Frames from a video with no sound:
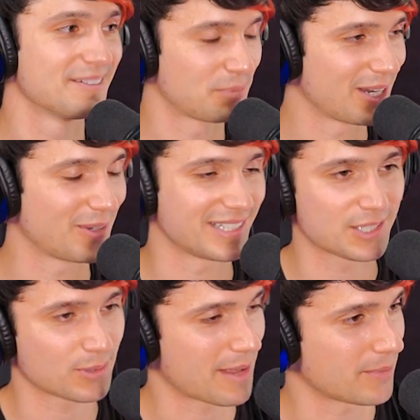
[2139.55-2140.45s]
But anyways,
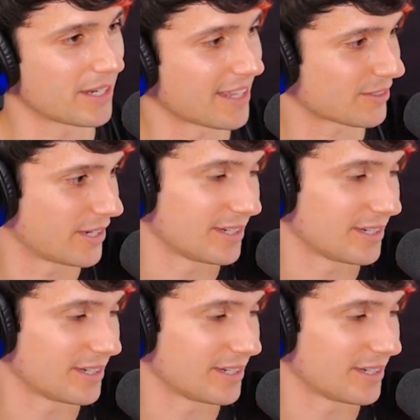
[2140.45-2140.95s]
here's what happened in ninth grade.